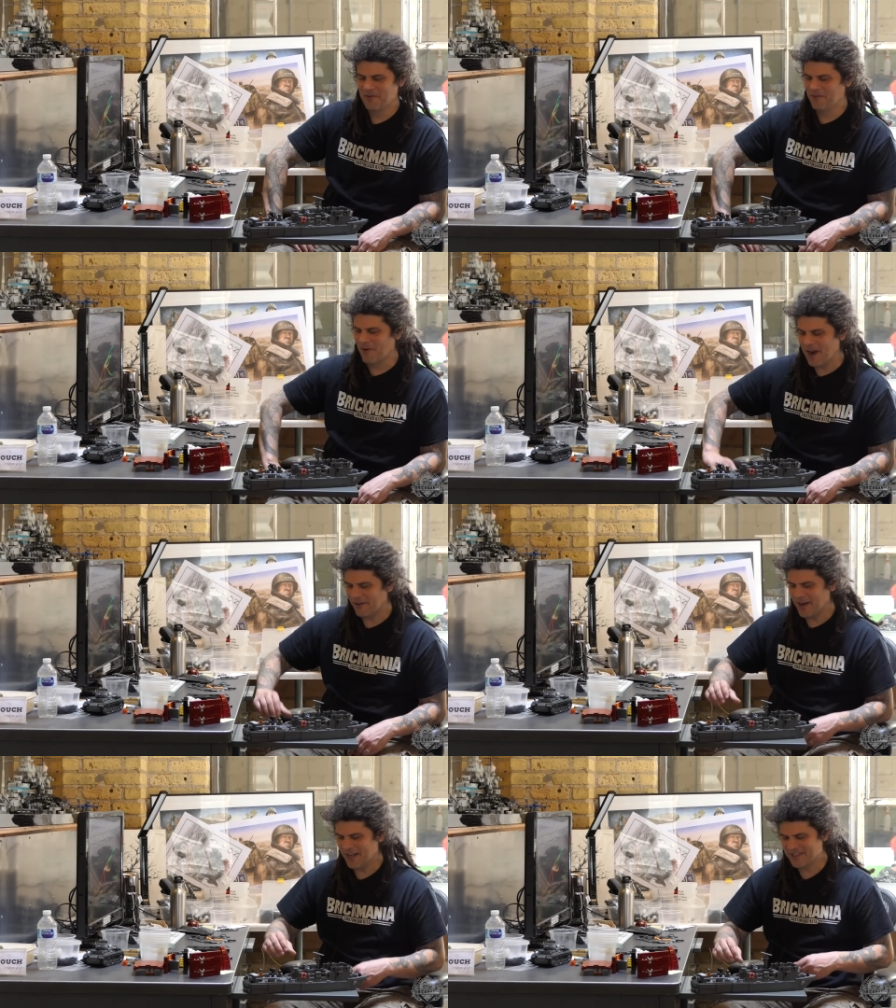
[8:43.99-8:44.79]
Right,
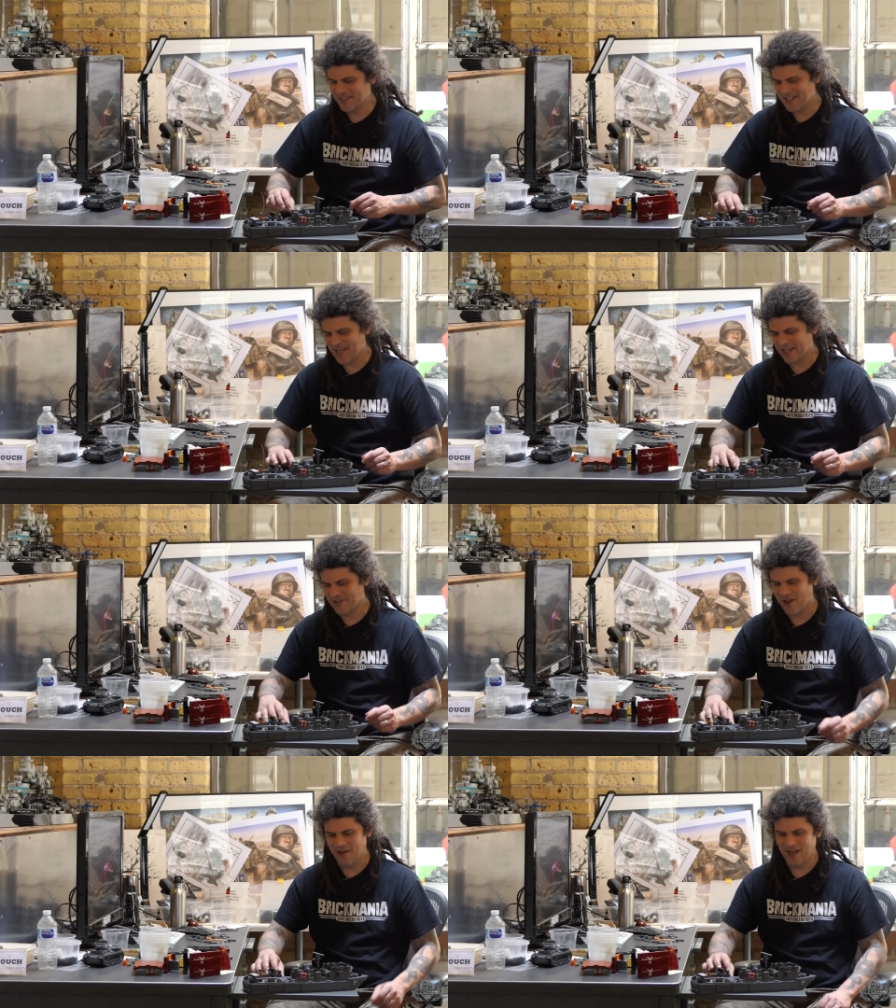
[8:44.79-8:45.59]
right. It's, right it's like
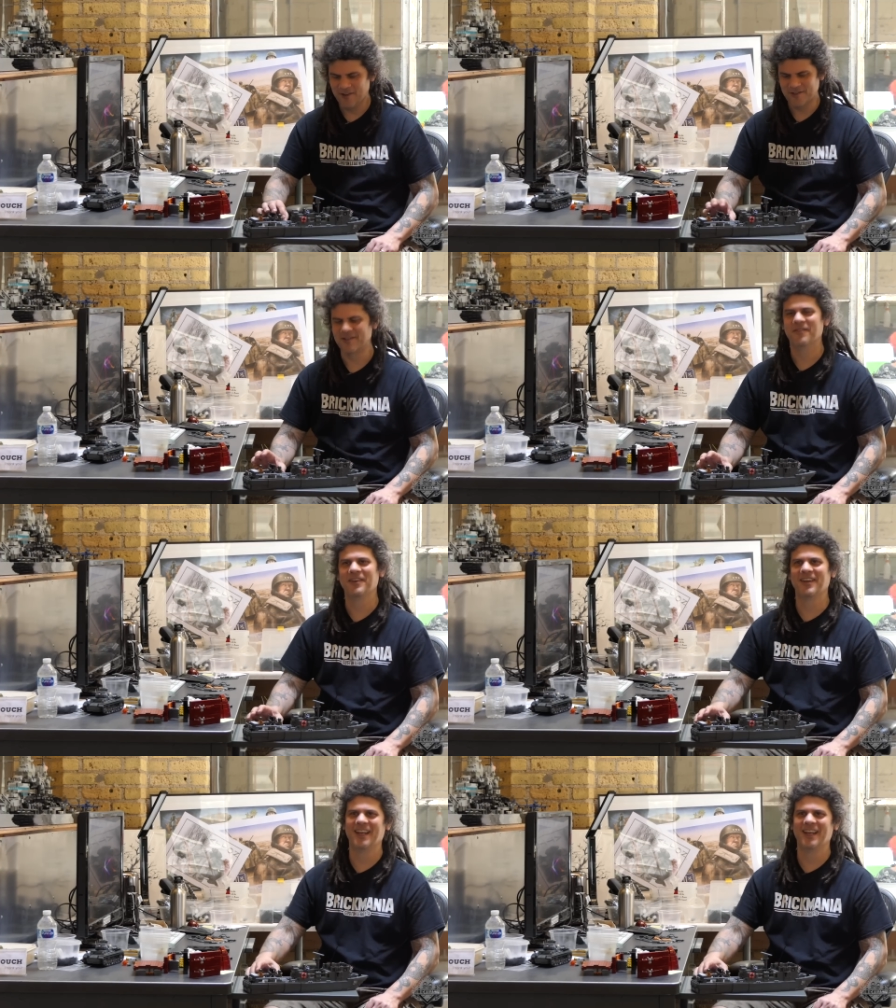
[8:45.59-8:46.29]
a dollhouse. Yeah.